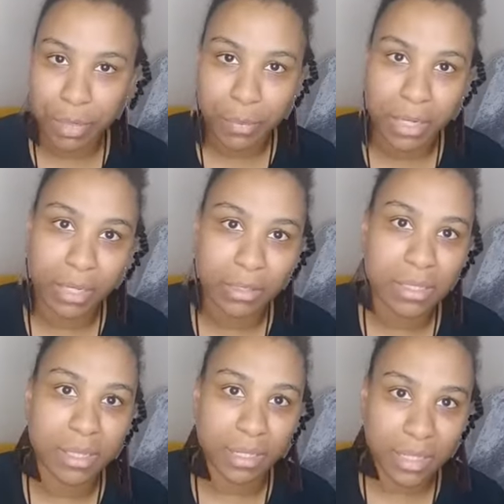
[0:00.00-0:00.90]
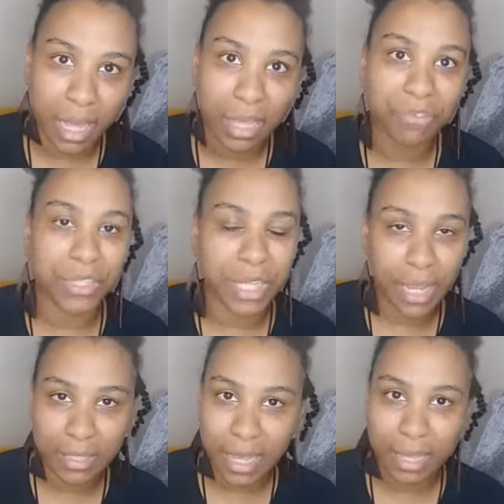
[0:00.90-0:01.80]
minutes a day for
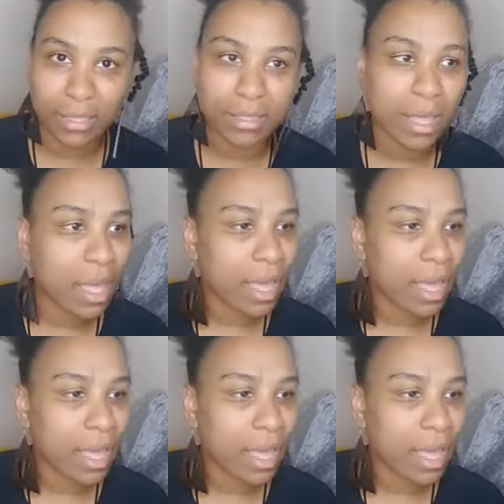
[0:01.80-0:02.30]
10 days